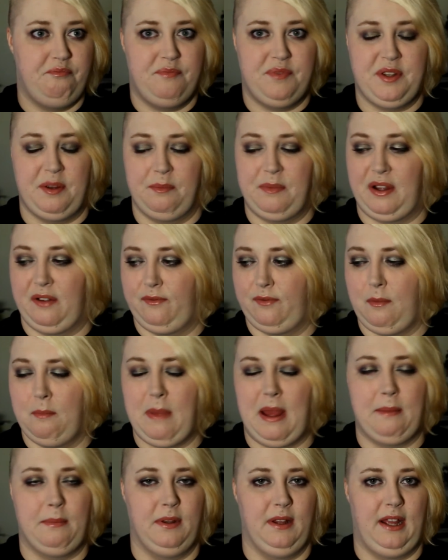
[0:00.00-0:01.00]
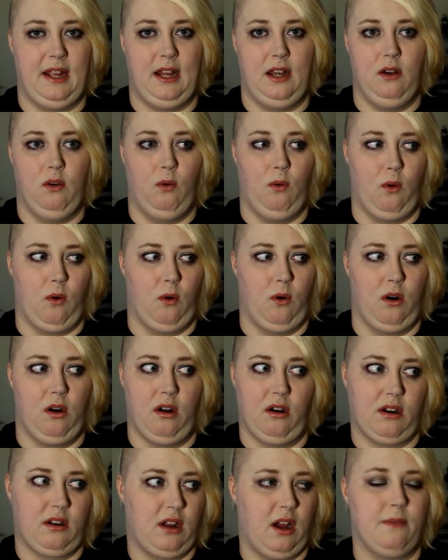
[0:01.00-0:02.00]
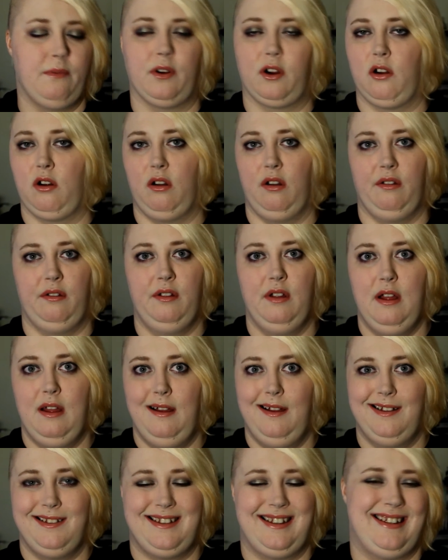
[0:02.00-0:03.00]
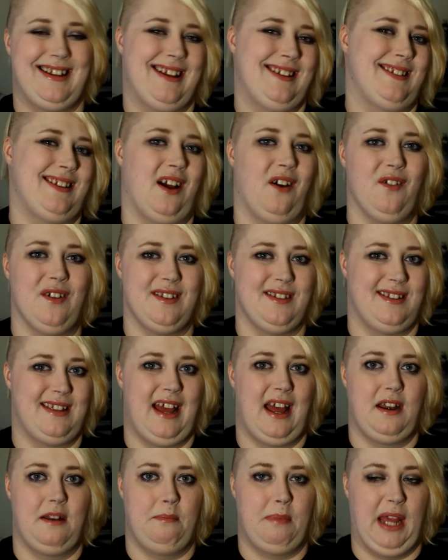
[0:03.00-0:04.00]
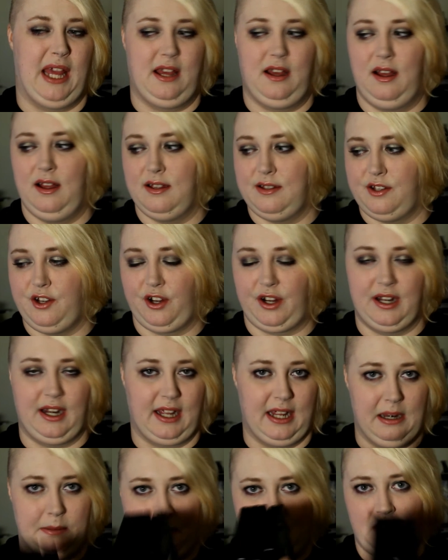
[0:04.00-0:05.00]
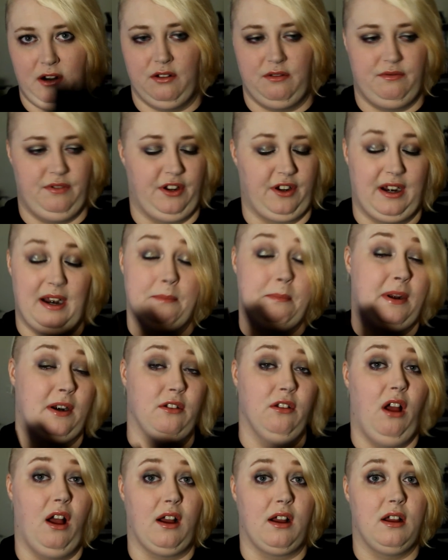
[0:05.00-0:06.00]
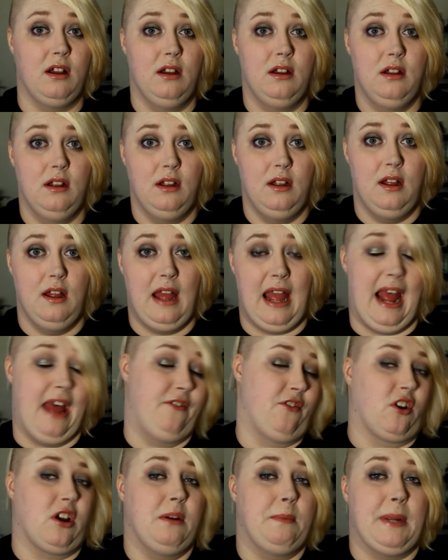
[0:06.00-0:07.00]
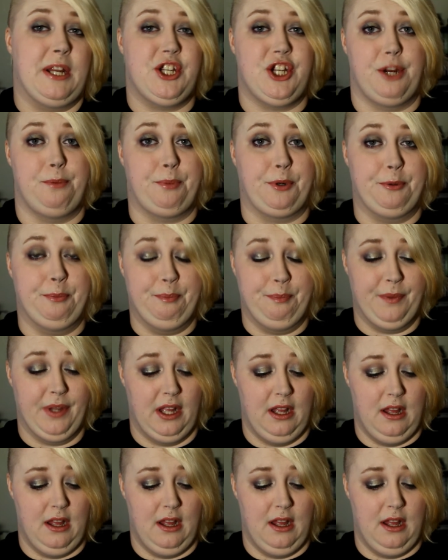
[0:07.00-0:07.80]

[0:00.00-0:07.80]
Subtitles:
something from Maybelline or CoverGirl to test out instead, because you're gonna have better luck, and they're gonna be cheaper.